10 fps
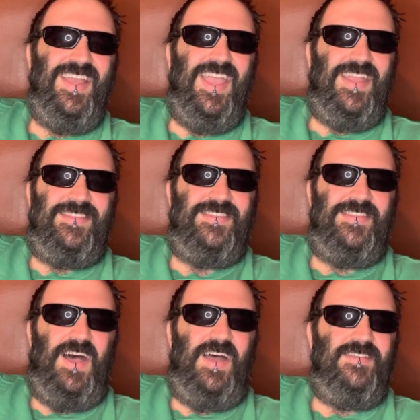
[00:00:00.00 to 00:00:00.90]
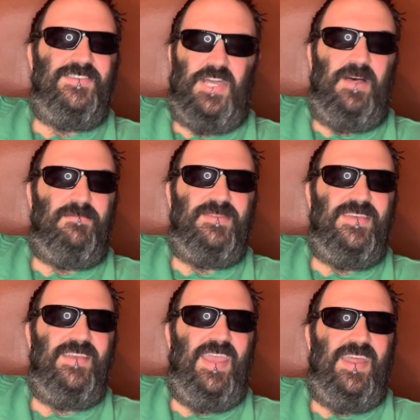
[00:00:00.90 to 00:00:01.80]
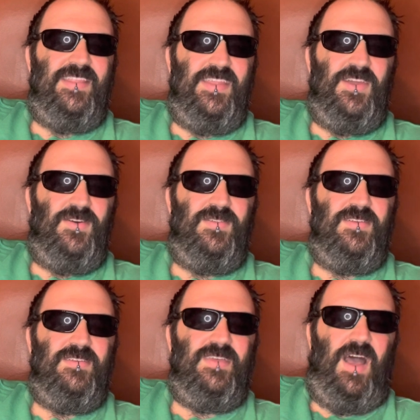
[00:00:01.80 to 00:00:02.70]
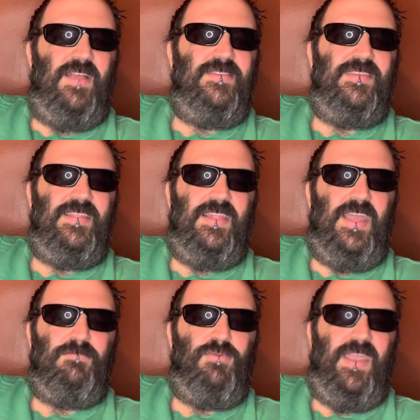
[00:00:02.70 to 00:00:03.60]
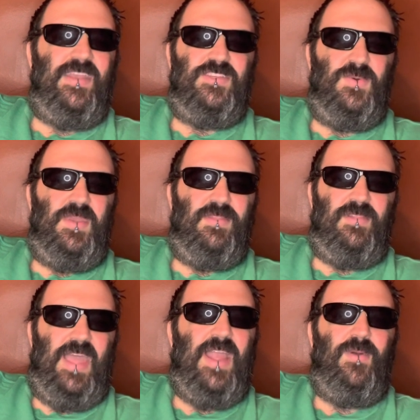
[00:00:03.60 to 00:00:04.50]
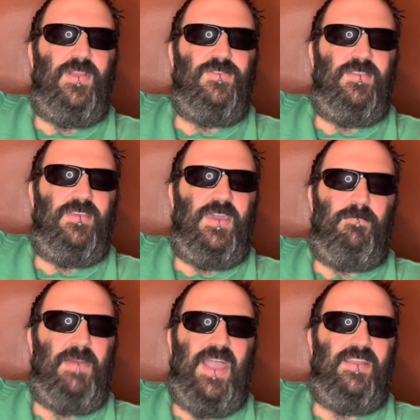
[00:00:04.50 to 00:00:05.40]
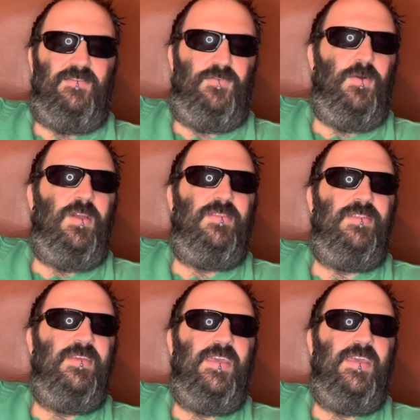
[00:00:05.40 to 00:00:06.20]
It's not dubbed and they don't constantly like break into another language and come back and forth.